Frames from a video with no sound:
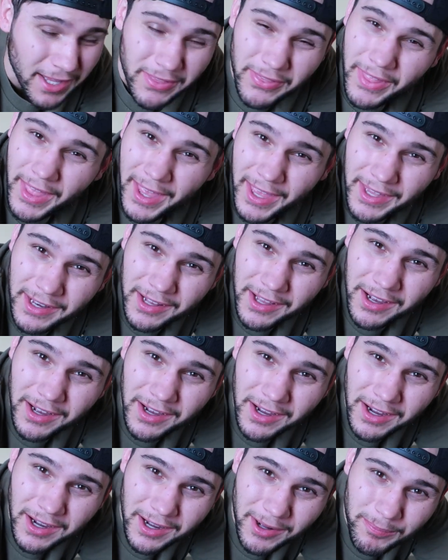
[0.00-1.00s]
that,
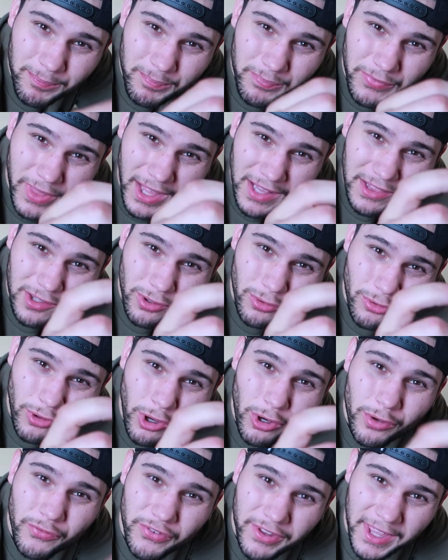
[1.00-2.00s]
uh, that little
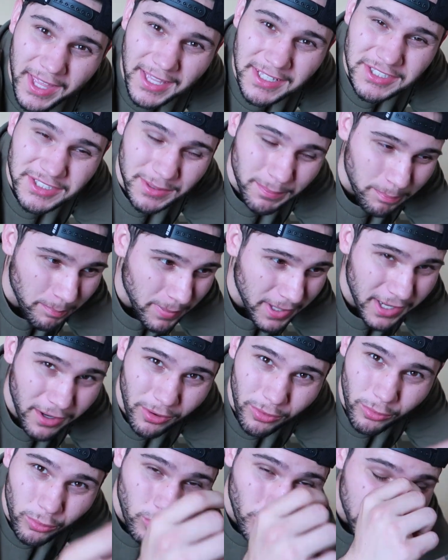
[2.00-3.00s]
notification
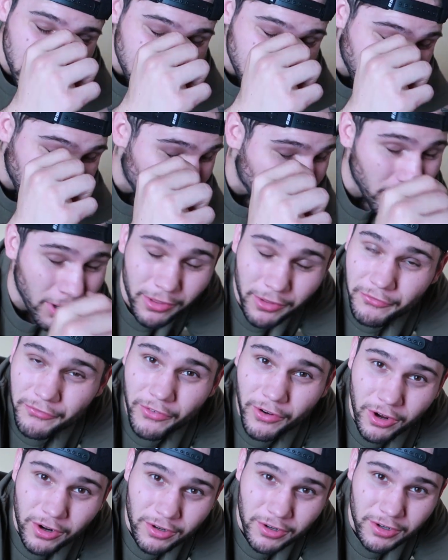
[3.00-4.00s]
bell. Ring that motherfucker.